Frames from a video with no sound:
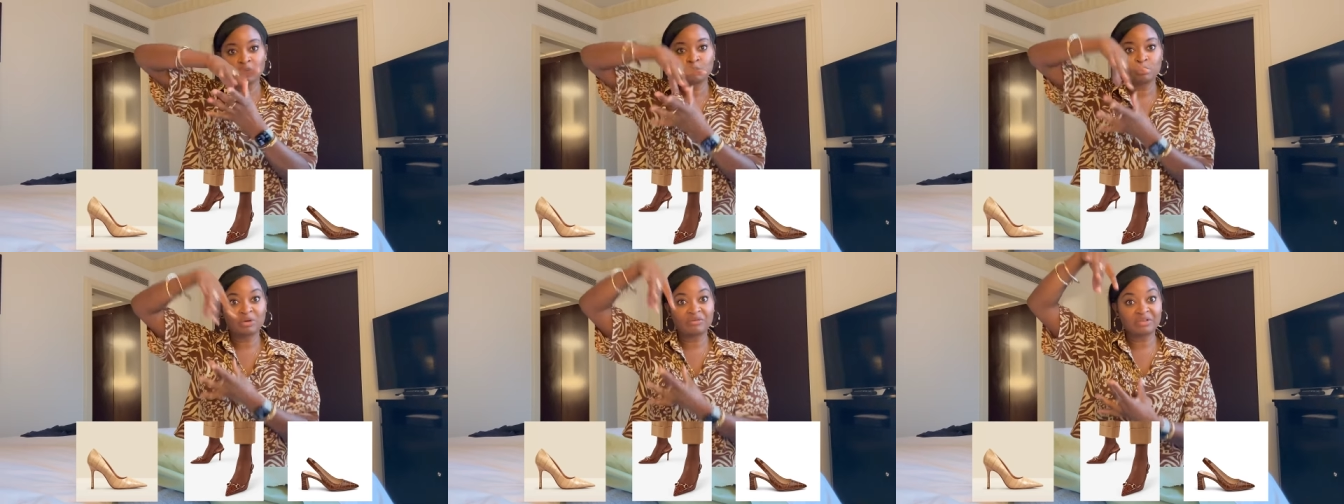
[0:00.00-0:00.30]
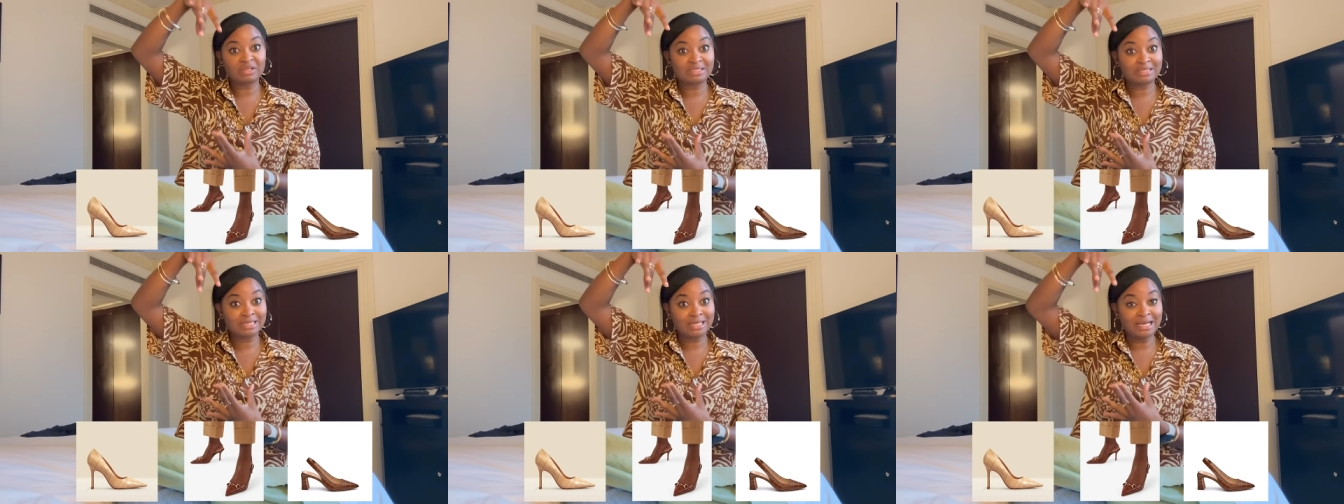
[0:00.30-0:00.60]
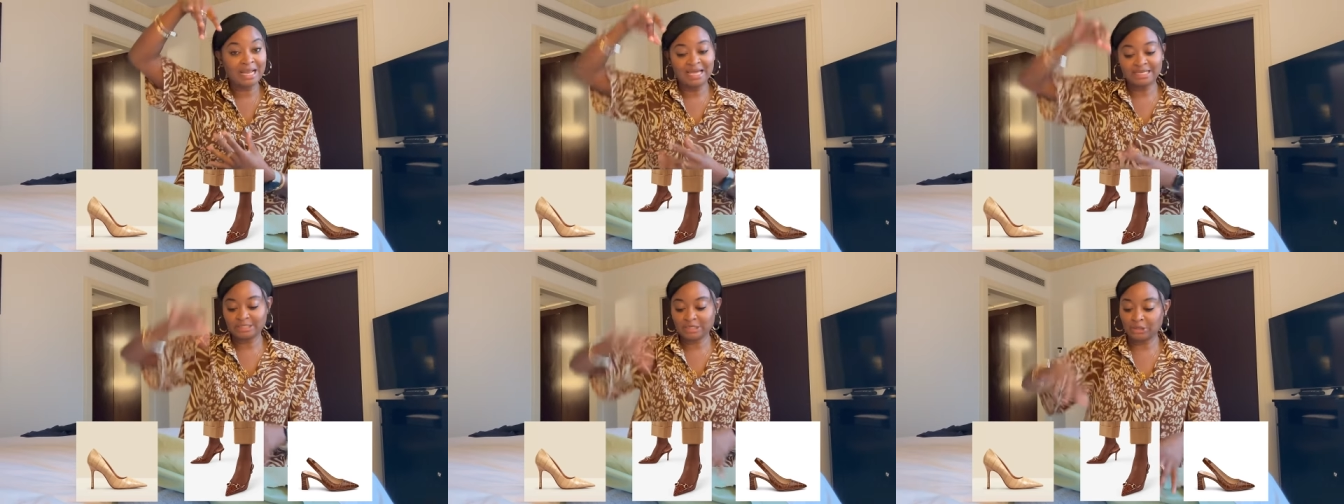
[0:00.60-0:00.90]
with a
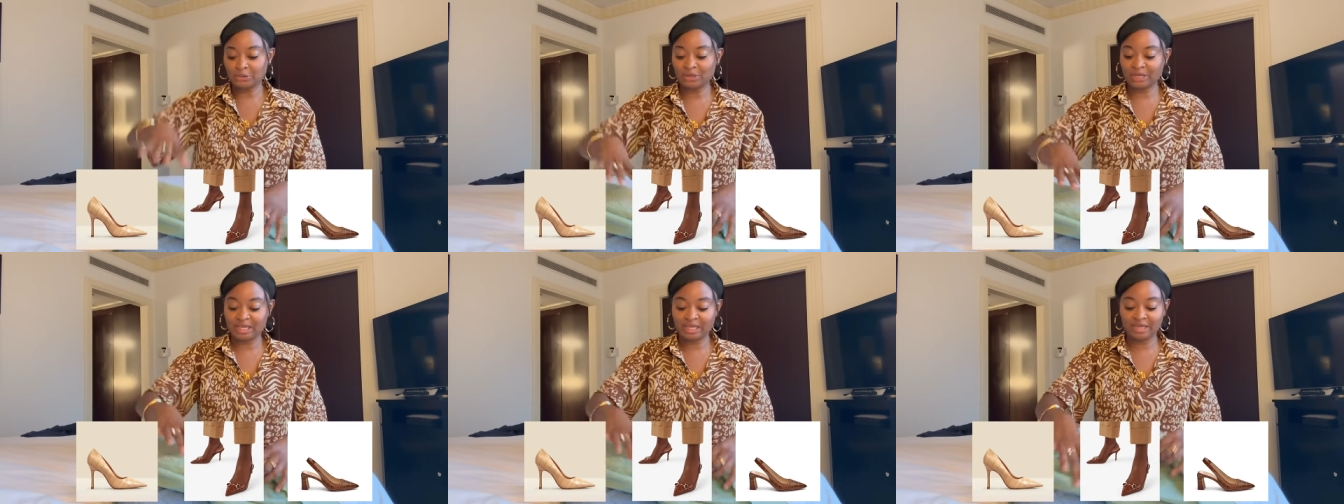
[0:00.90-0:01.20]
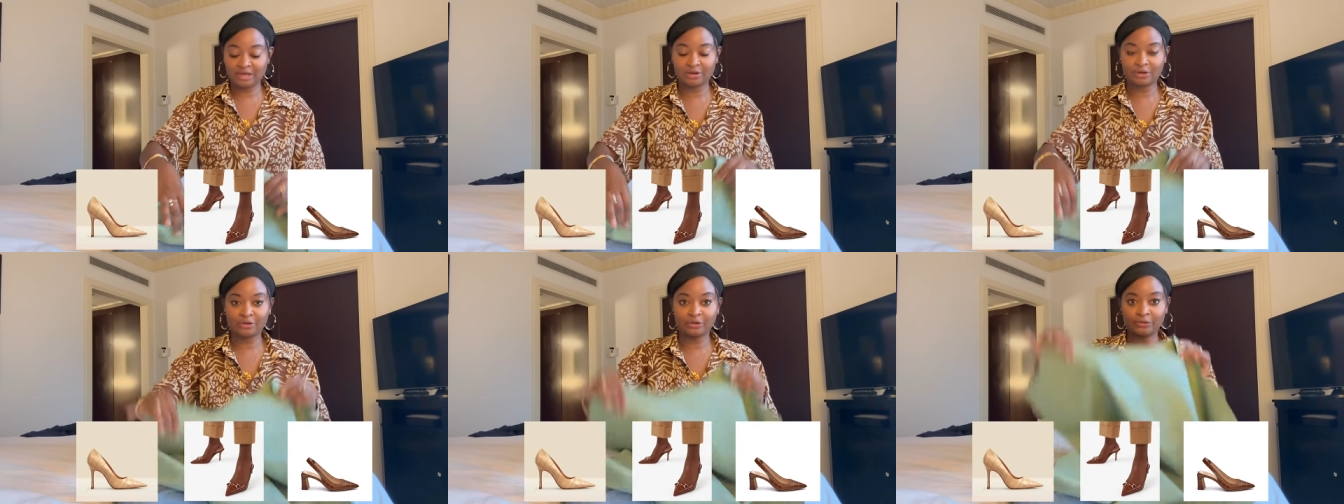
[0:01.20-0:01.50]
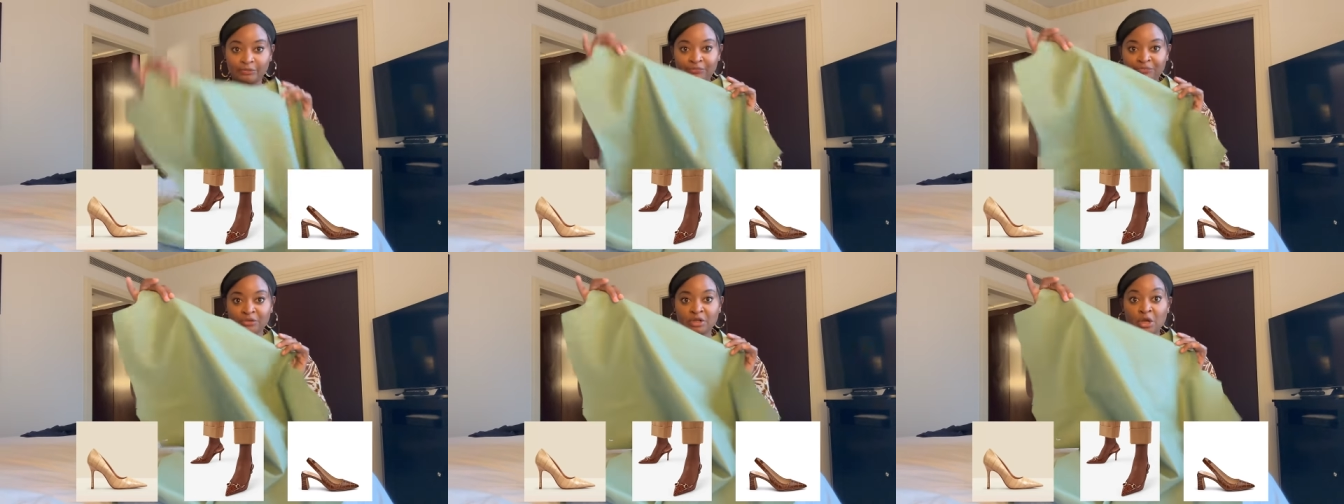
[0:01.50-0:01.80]
stiletto
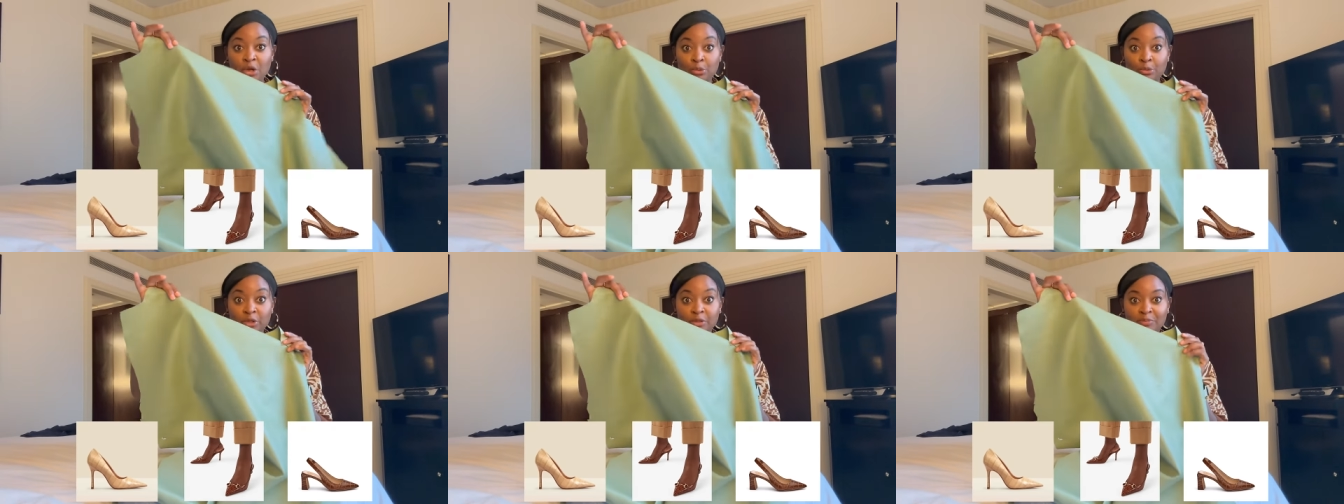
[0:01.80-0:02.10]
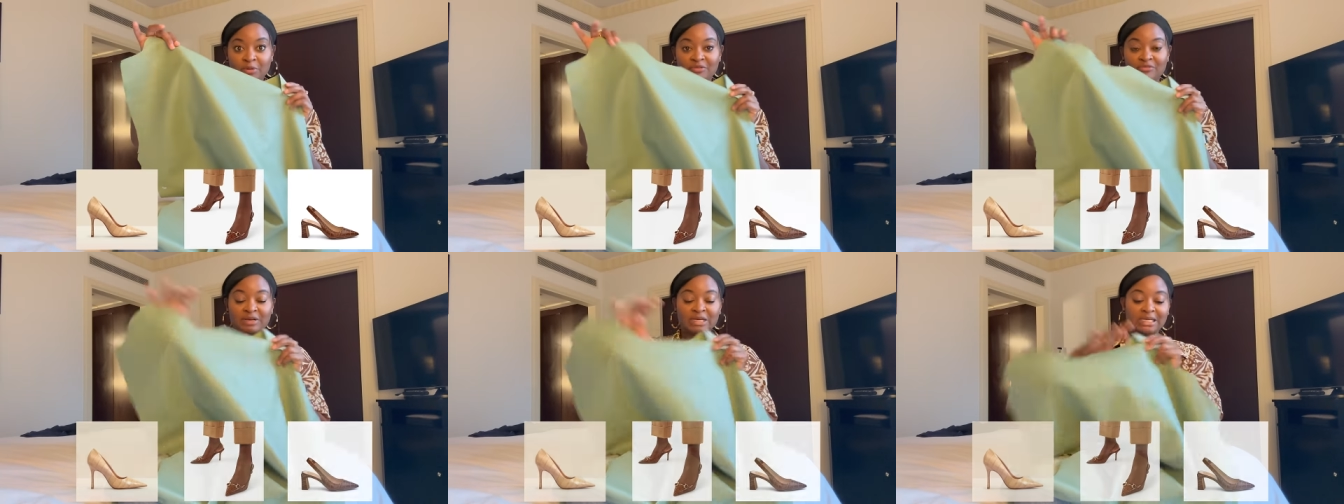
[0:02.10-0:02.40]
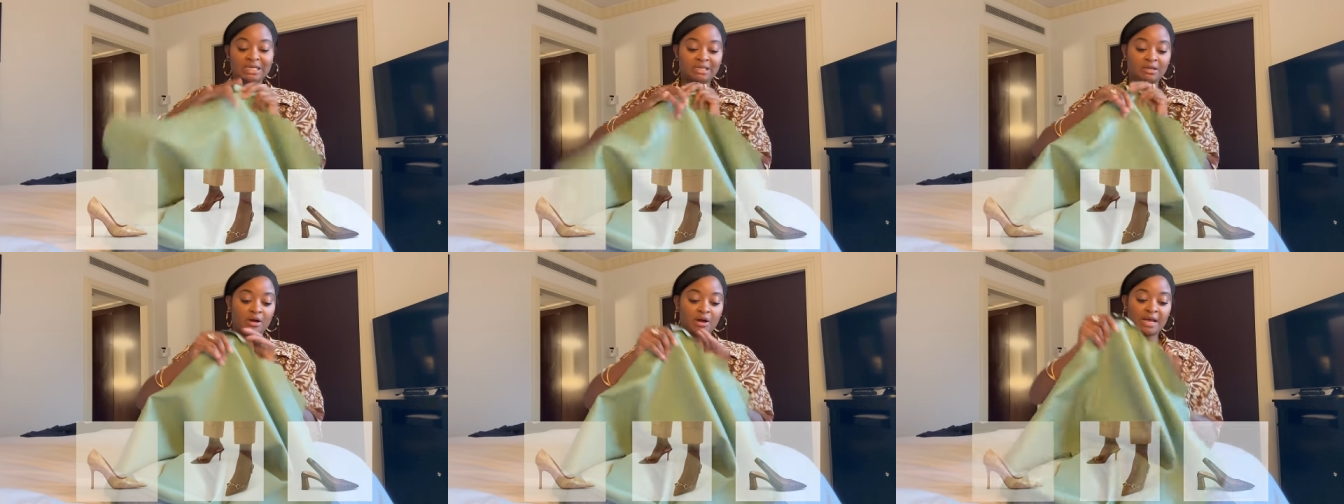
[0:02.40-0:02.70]
heel would be
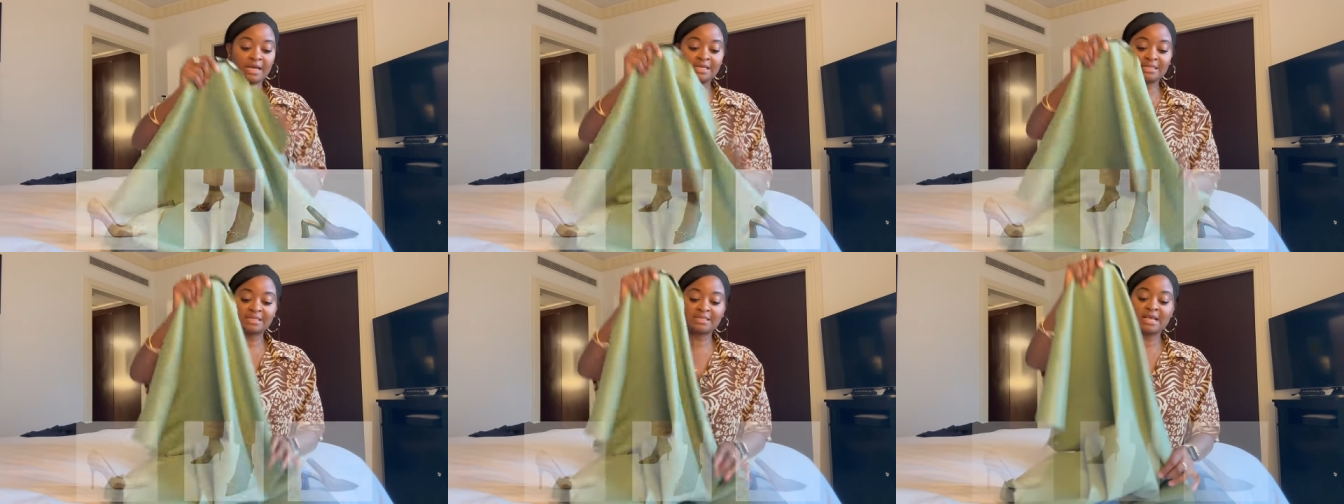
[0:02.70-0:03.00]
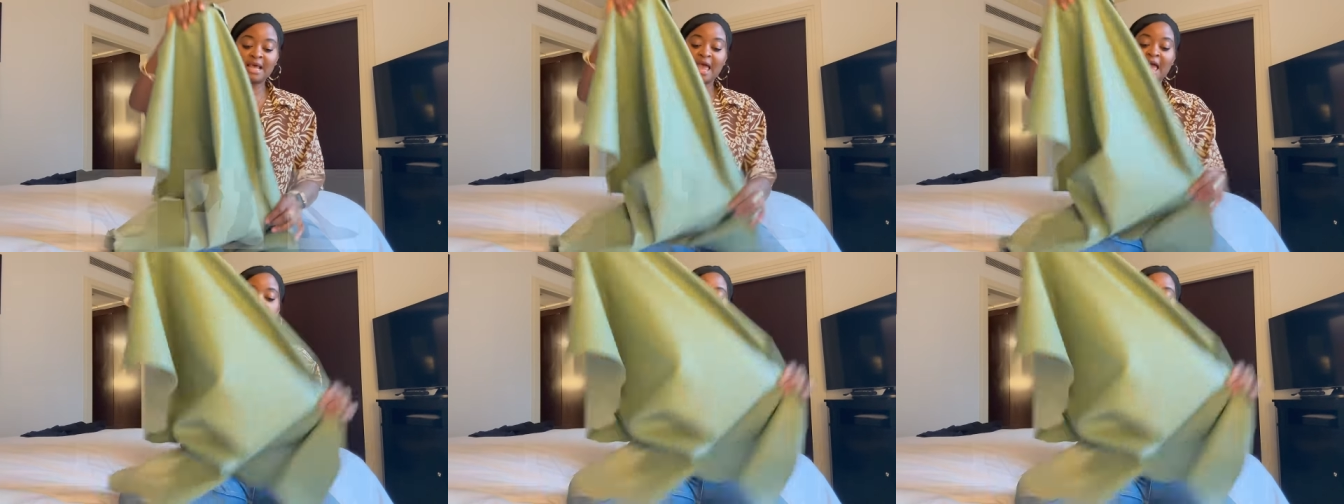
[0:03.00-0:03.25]
really nice.